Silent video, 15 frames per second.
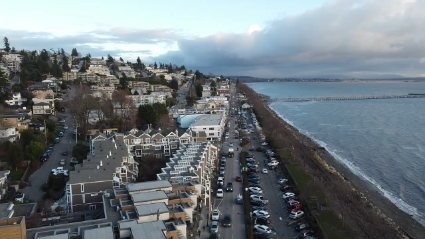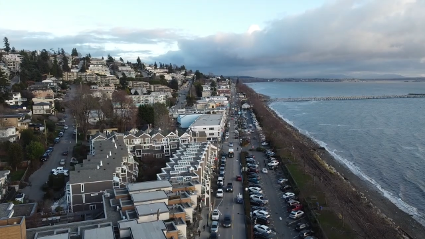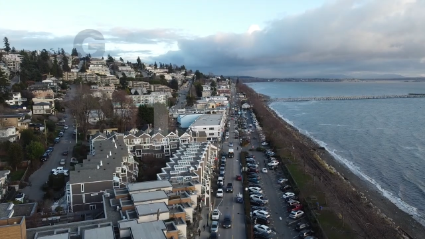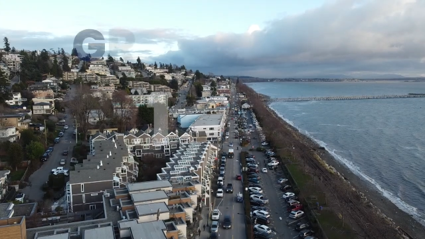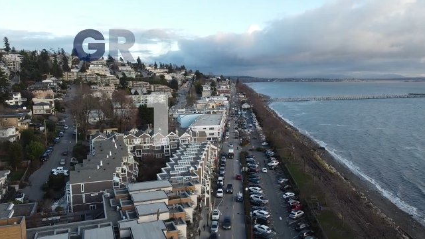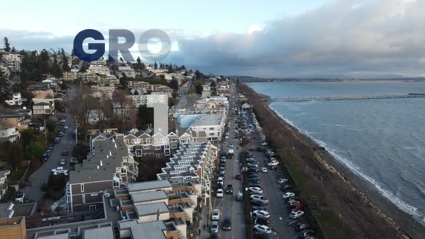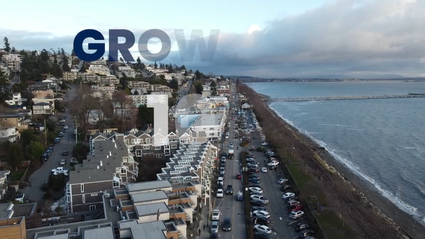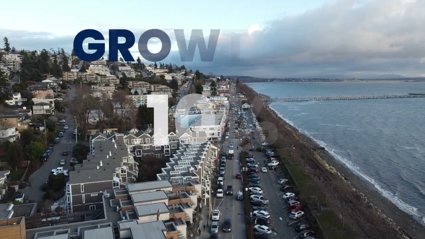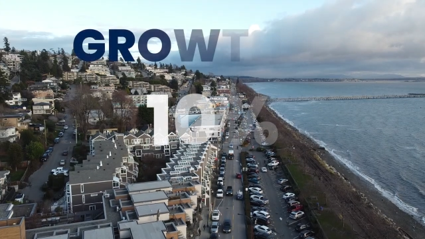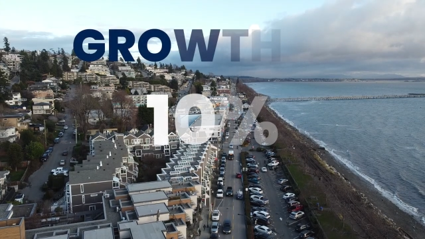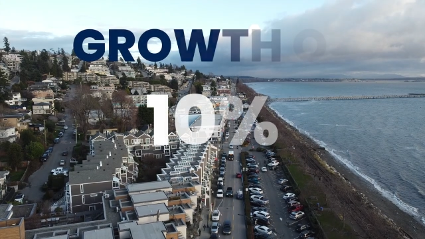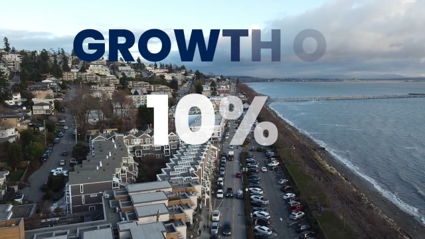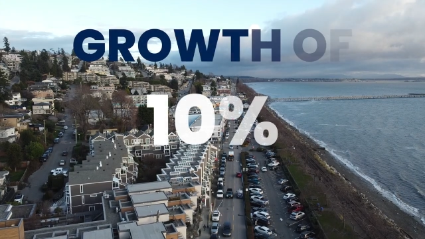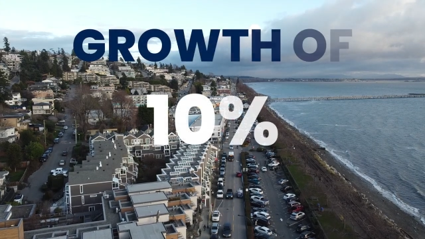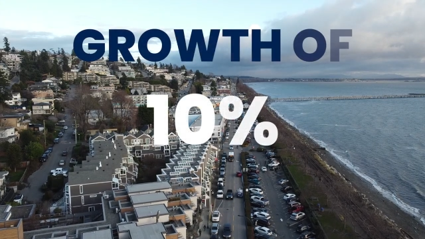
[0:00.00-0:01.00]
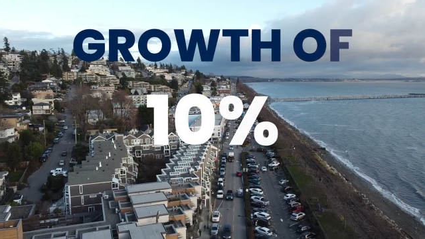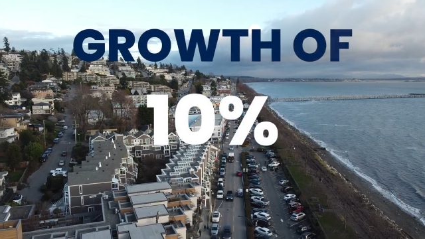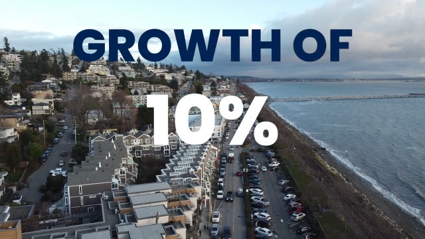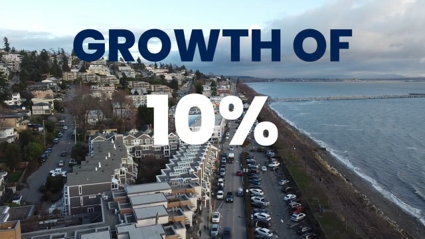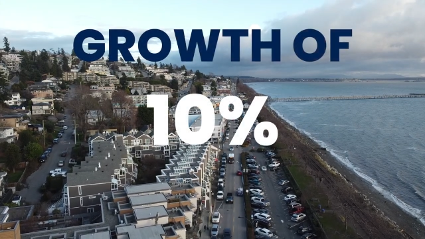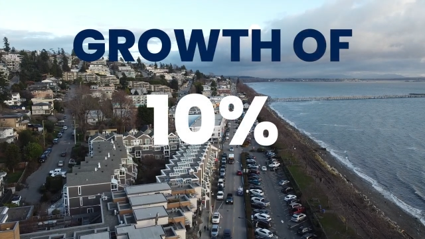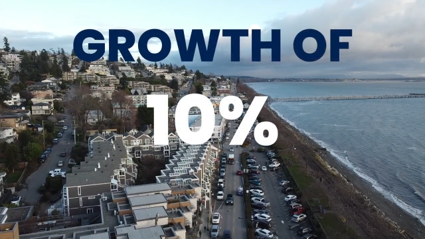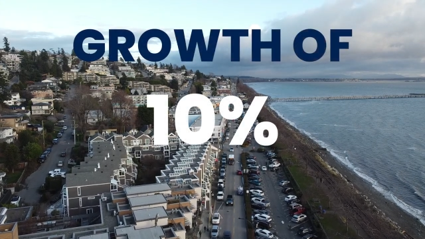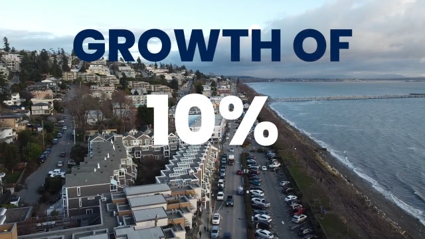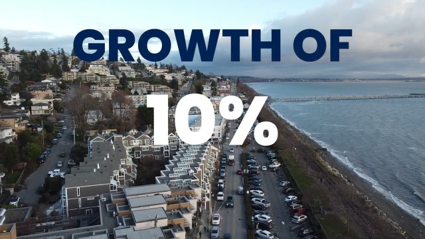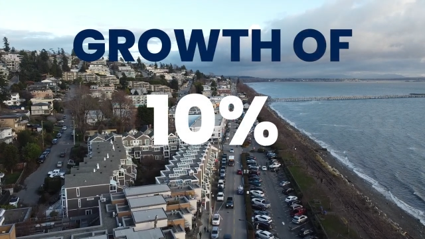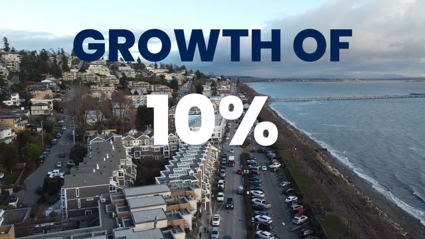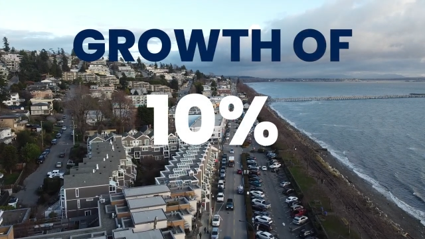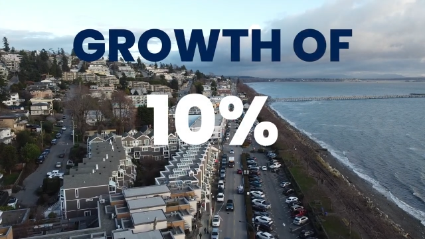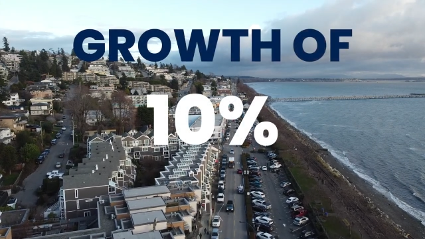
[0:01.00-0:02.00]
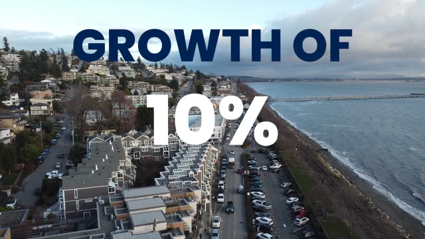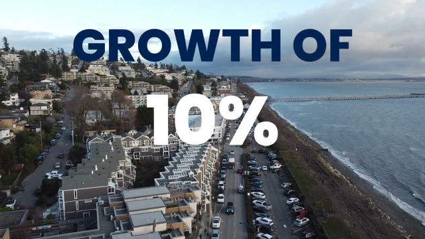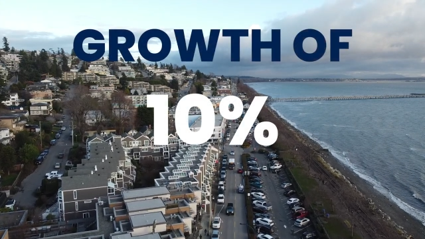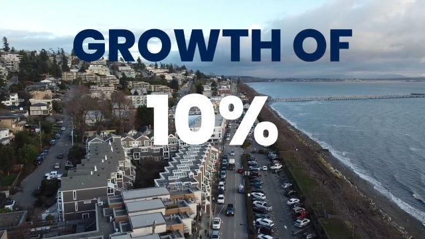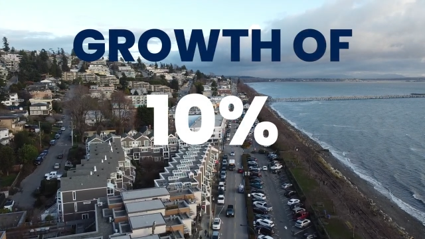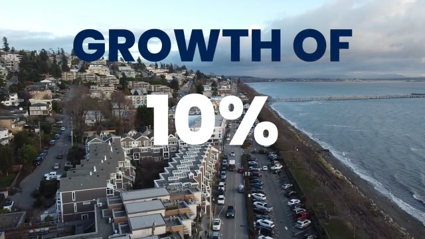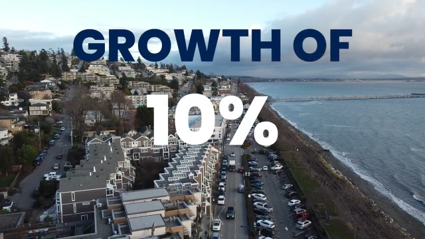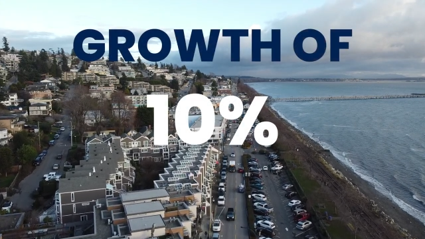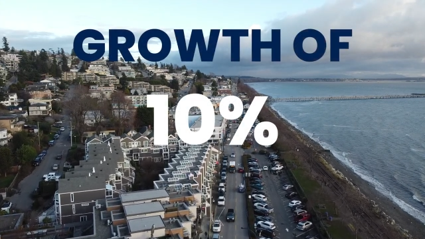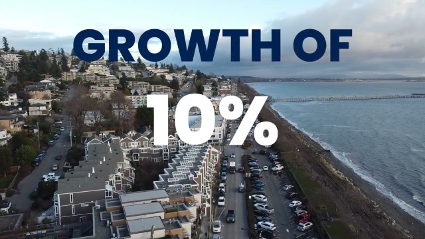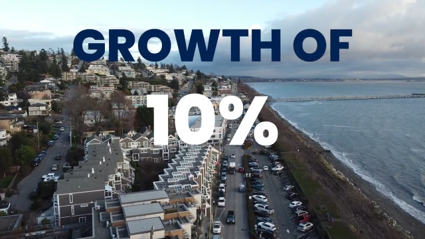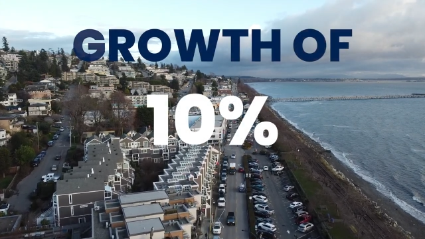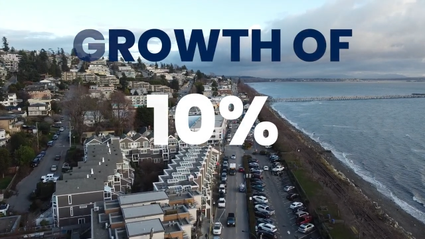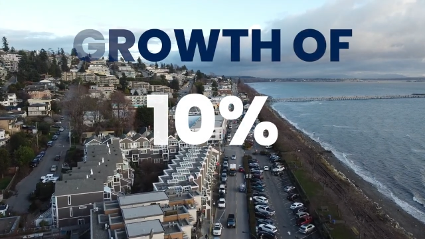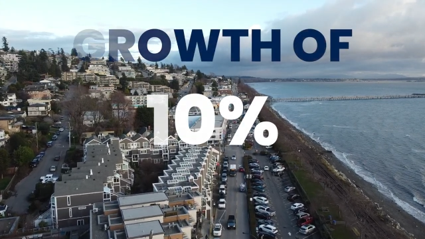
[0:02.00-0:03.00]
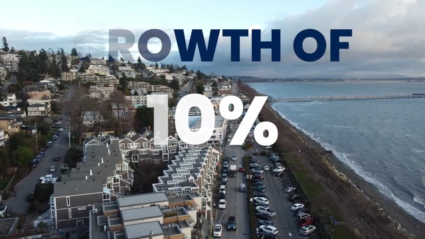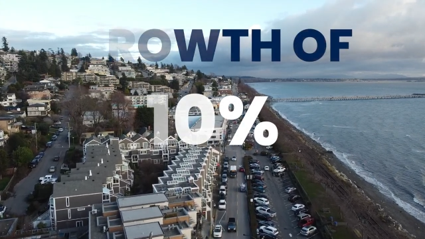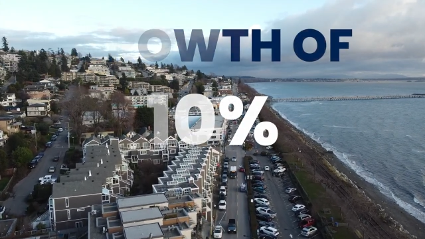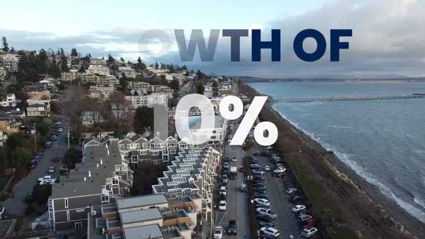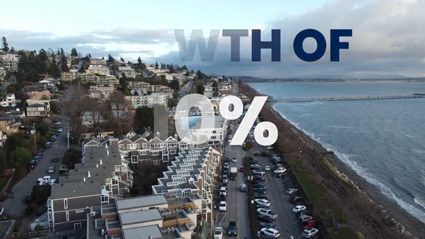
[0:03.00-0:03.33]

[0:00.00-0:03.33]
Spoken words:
No face is visible, so there are no lips to read.